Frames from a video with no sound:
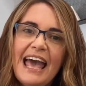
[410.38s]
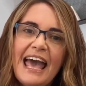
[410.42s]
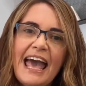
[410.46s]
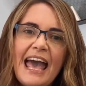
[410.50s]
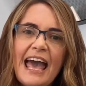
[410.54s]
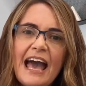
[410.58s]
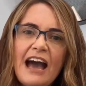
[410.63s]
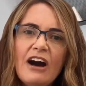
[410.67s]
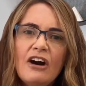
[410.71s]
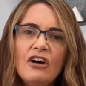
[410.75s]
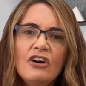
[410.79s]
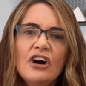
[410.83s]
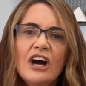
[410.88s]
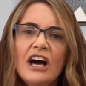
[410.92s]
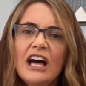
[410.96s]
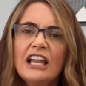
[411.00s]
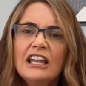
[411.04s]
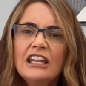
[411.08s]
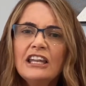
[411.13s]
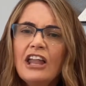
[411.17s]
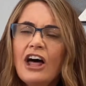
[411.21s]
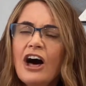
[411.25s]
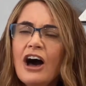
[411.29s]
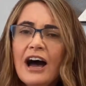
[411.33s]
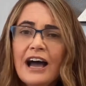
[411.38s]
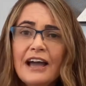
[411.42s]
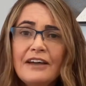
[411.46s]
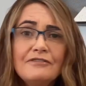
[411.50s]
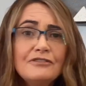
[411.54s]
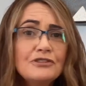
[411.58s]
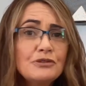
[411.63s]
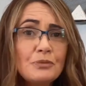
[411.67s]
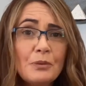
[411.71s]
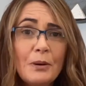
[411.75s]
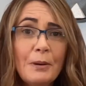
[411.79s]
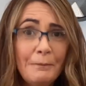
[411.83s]
Our
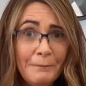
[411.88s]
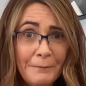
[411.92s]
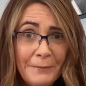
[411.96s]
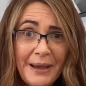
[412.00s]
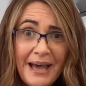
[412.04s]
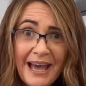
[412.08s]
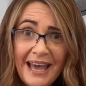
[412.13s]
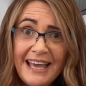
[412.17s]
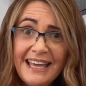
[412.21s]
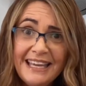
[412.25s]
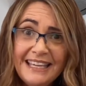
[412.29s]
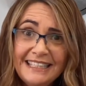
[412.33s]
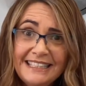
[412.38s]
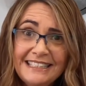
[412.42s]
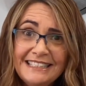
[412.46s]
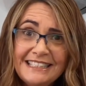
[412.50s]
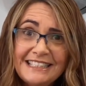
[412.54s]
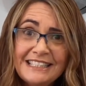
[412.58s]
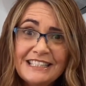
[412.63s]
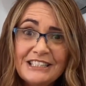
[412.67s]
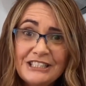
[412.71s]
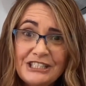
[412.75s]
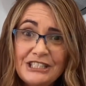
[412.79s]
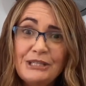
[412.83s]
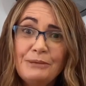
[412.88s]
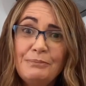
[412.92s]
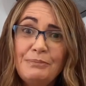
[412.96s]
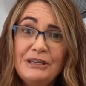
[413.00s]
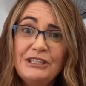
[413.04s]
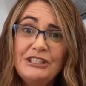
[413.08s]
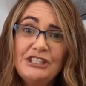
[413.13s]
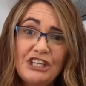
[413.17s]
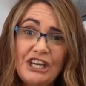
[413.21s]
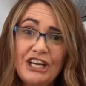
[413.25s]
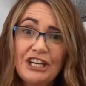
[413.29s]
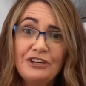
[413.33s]
lives were made to be
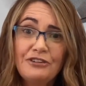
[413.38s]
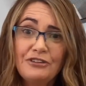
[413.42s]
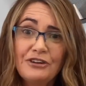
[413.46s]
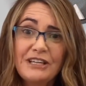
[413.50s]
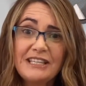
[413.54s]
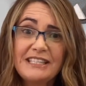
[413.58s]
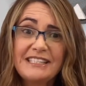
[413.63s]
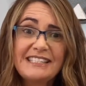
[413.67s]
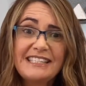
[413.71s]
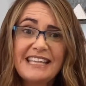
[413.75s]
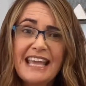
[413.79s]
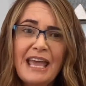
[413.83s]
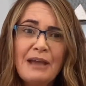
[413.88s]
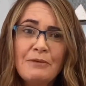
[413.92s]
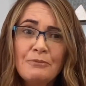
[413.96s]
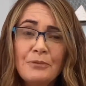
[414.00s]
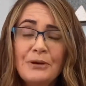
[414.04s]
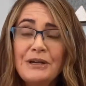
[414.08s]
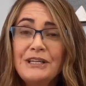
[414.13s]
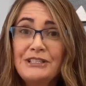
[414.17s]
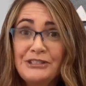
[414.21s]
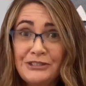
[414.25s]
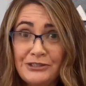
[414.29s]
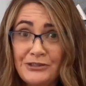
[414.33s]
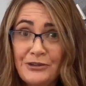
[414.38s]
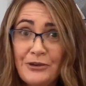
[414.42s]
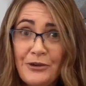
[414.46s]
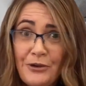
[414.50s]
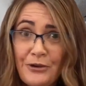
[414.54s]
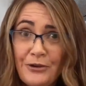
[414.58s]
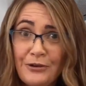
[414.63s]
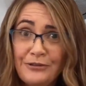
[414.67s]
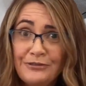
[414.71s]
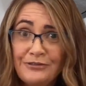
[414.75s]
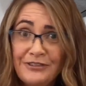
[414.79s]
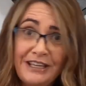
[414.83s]
generous, and we
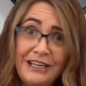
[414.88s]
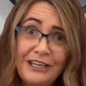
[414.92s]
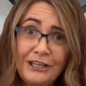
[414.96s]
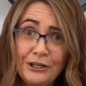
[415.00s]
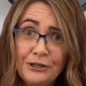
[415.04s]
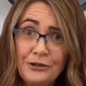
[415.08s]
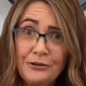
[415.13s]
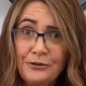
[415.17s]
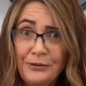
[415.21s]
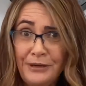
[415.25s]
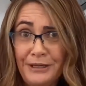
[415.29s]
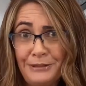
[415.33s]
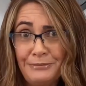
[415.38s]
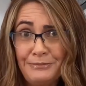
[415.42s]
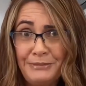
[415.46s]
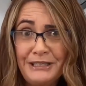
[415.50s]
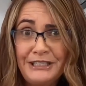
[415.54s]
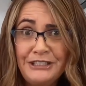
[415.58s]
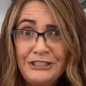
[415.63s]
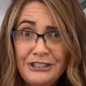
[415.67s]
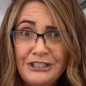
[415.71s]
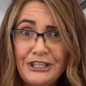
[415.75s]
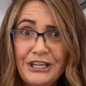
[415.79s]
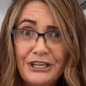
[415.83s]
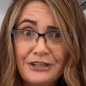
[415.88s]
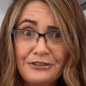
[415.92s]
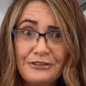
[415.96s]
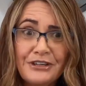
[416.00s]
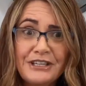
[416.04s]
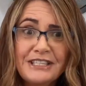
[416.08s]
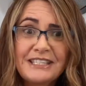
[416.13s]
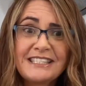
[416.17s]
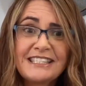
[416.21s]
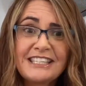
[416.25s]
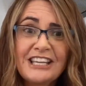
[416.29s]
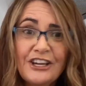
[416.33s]
serve an incredibly
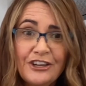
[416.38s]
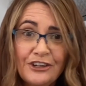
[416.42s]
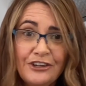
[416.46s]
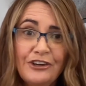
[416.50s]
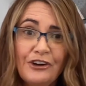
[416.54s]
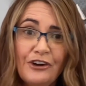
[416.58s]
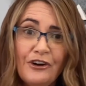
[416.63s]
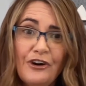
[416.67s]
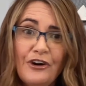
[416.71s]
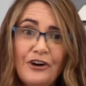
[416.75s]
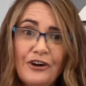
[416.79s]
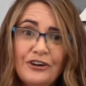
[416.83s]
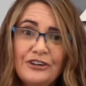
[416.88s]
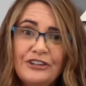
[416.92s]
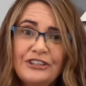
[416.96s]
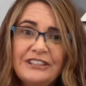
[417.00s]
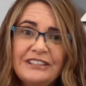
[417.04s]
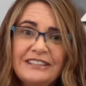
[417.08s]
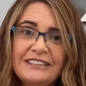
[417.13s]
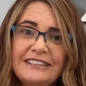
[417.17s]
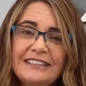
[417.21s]
generous God.